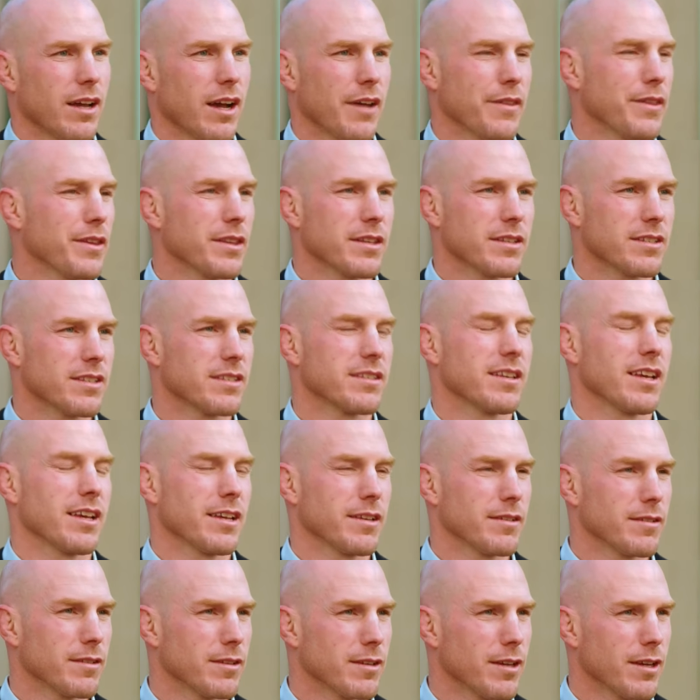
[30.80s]
I think this is
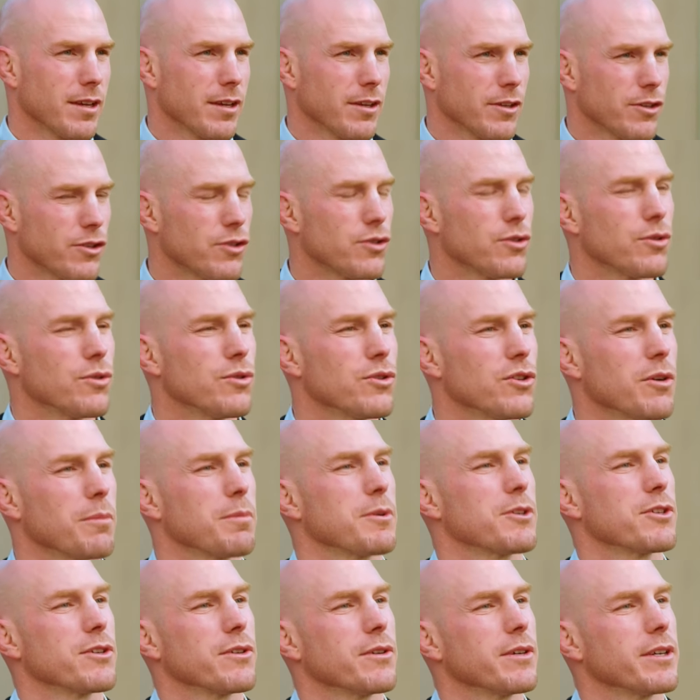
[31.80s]
a huge
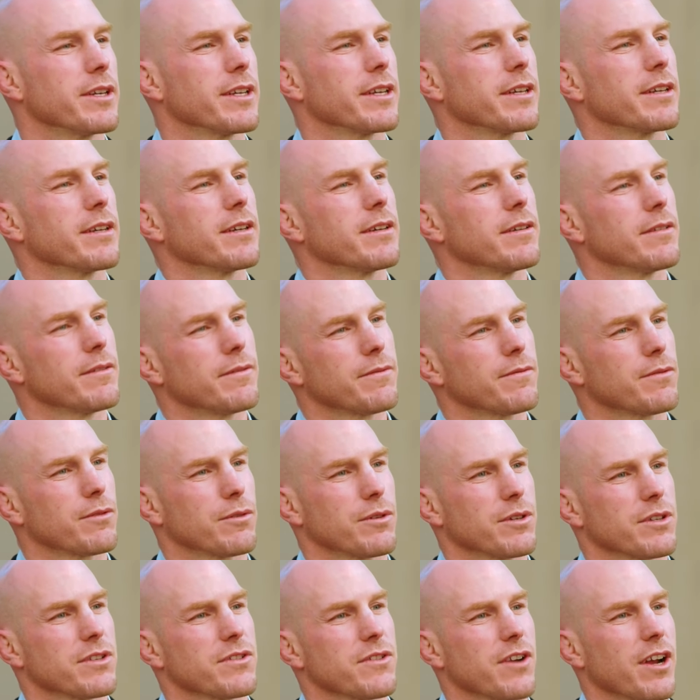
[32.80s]
opportunity
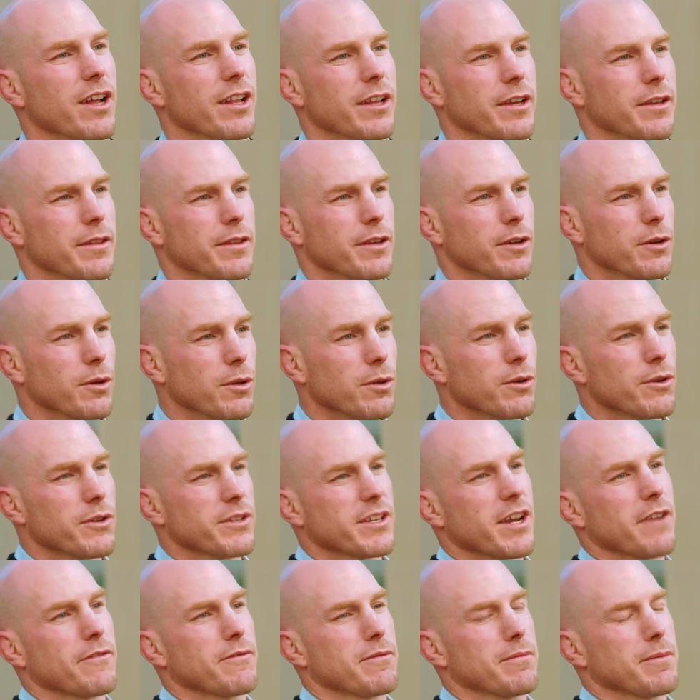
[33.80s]
for Australia. The Uluru
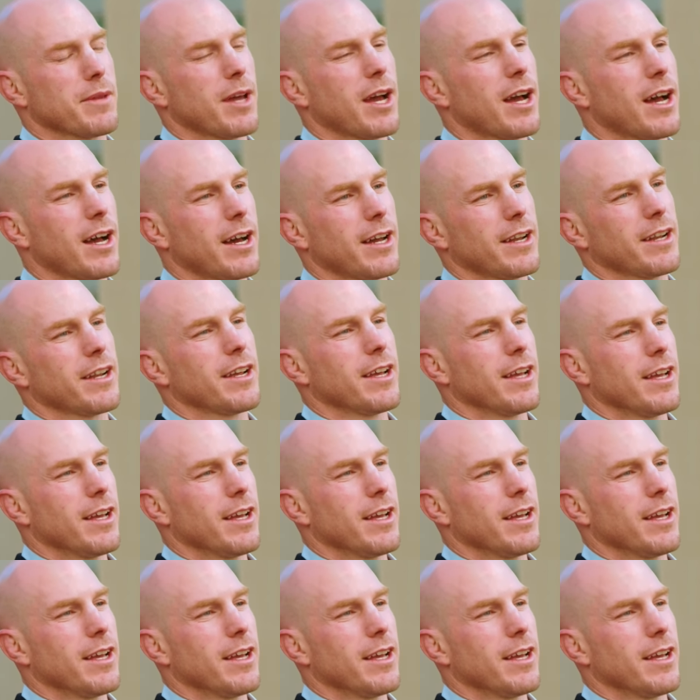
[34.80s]
Statement from the Heart,